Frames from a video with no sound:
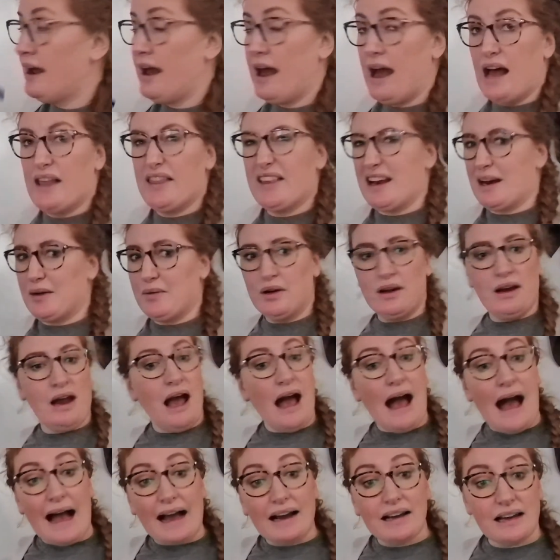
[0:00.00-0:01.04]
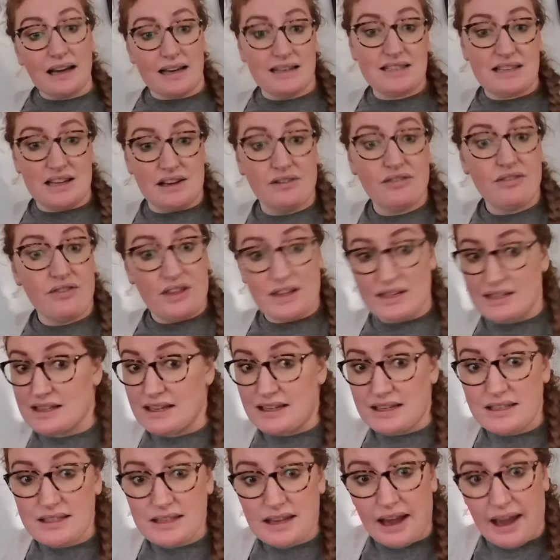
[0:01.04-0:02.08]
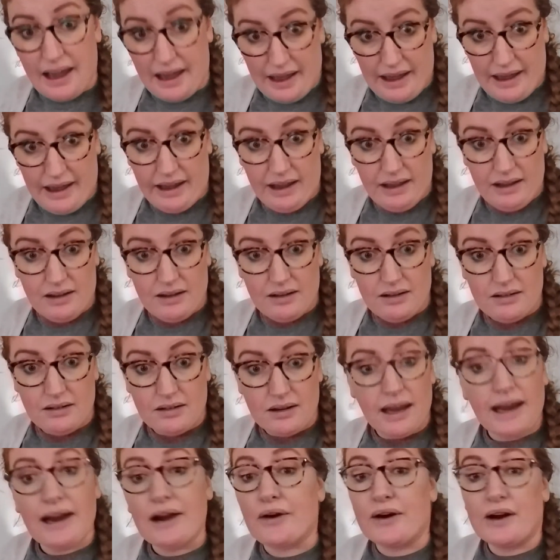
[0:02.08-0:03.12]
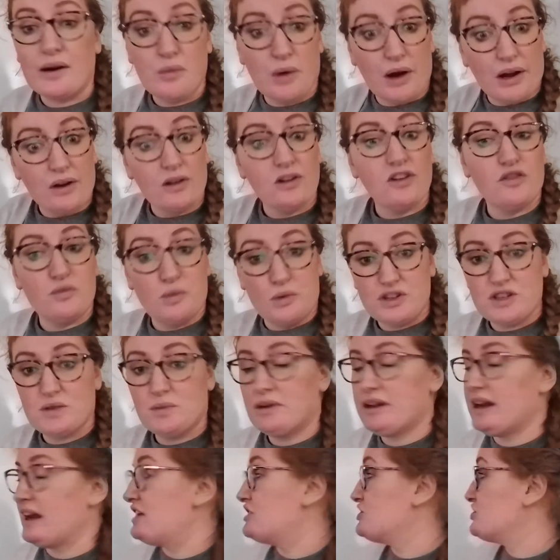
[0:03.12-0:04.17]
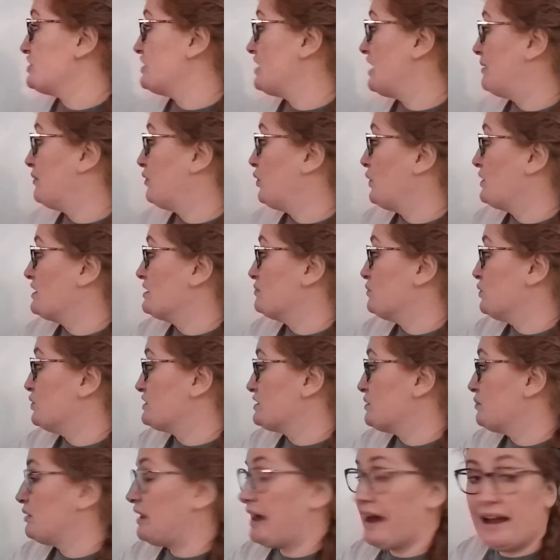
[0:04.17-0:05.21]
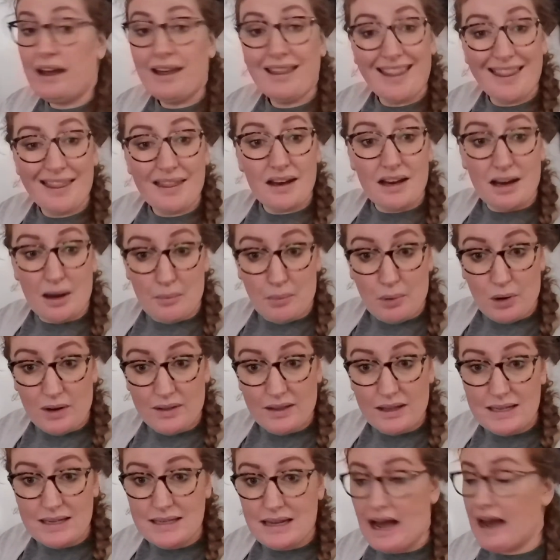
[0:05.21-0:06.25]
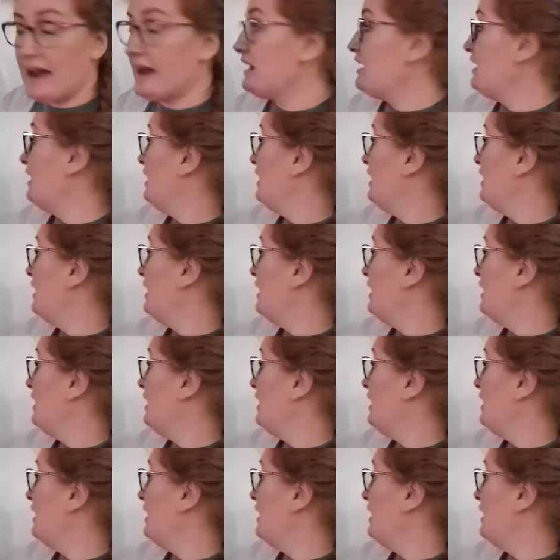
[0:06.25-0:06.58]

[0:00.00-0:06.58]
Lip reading: and then I'm going to act as if this is a area model of multiplication, and I'm going to multiply the number on the side